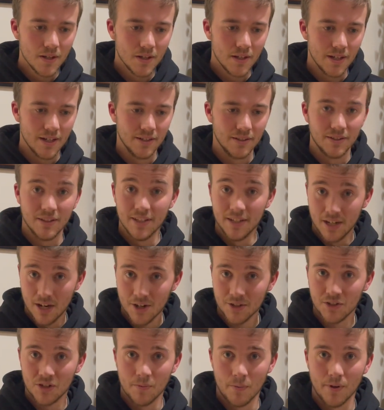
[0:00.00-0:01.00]
is the
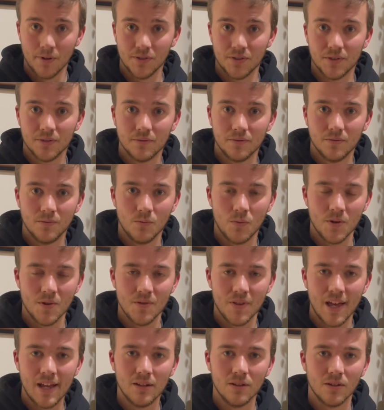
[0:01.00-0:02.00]
customers. What do
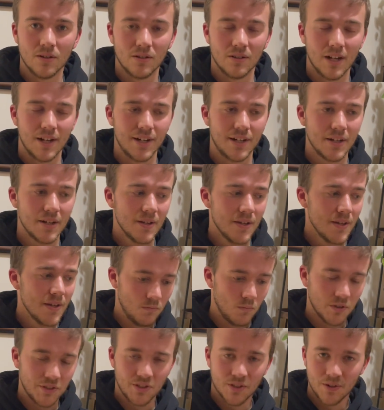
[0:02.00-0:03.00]
they look like?
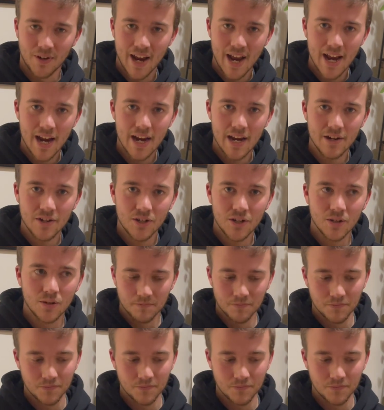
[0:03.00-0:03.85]
What's their age?